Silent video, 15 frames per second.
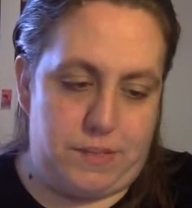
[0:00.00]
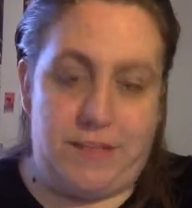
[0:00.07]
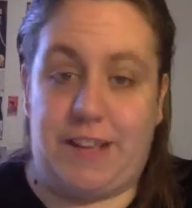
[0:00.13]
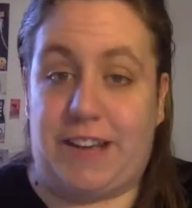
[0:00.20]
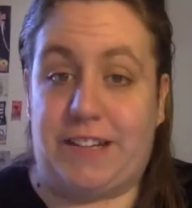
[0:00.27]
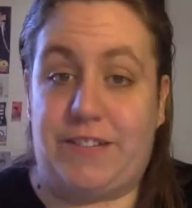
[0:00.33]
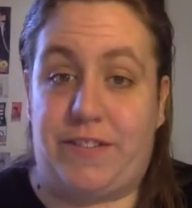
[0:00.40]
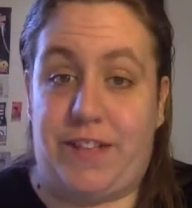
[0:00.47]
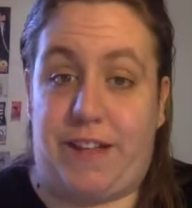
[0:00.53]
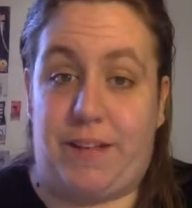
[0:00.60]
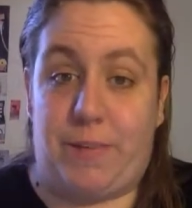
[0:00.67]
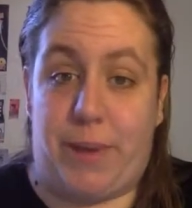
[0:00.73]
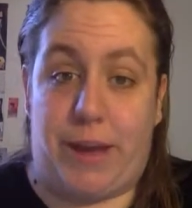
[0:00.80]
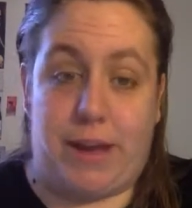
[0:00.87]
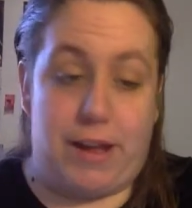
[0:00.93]
Thanks for that,
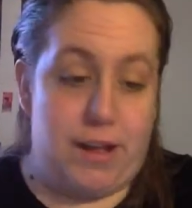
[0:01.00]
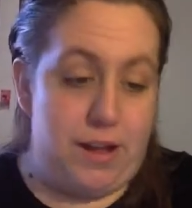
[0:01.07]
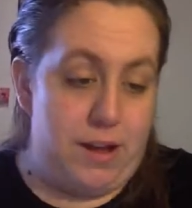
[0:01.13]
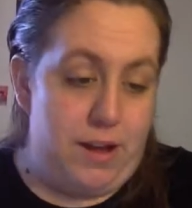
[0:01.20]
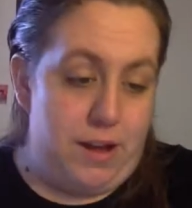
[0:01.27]
Spec.